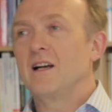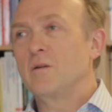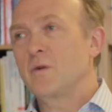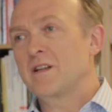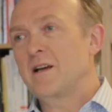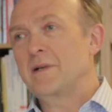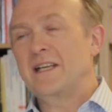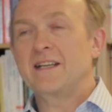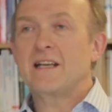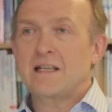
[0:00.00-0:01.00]
whether that
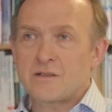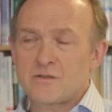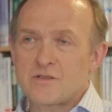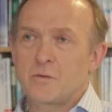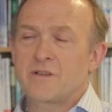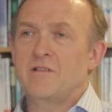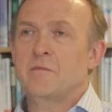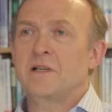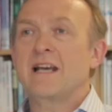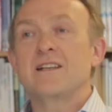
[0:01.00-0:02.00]
be in-house or whether it
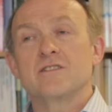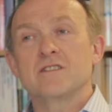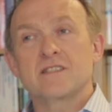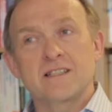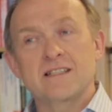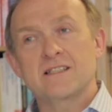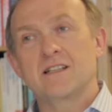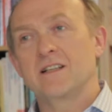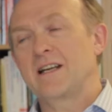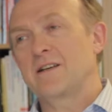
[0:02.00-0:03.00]
be agencies
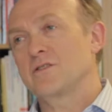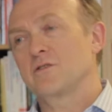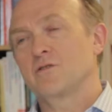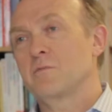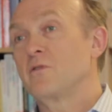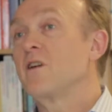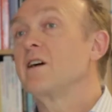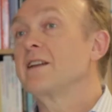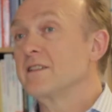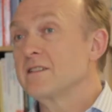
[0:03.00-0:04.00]
and outsourced
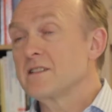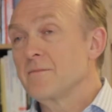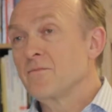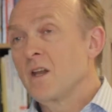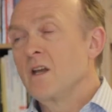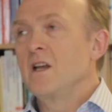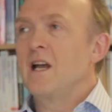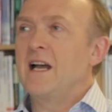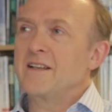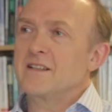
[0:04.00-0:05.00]
providers.
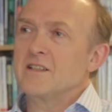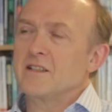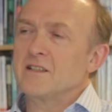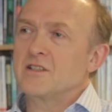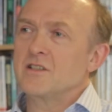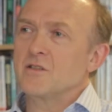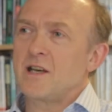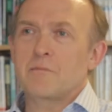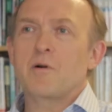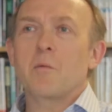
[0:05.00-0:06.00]
And to do
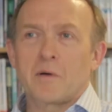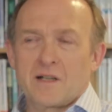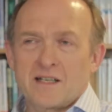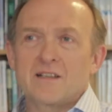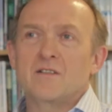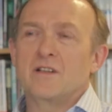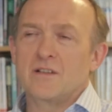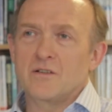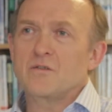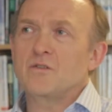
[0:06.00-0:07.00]
that properly, you
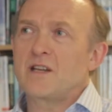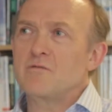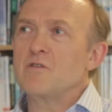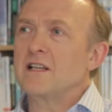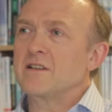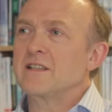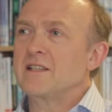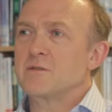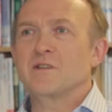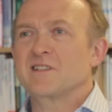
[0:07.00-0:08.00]
know, they really need
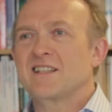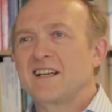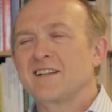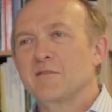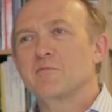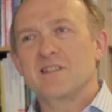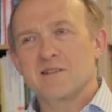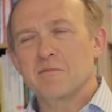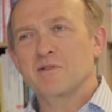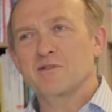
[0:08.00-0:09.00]
to understand the
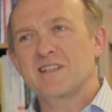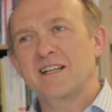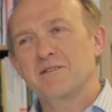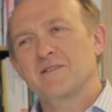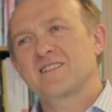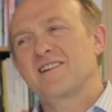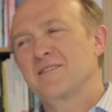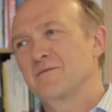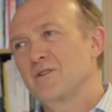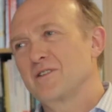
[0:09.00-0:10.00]
principles, they need to
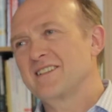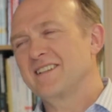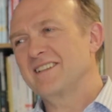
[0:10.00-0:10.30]
understand what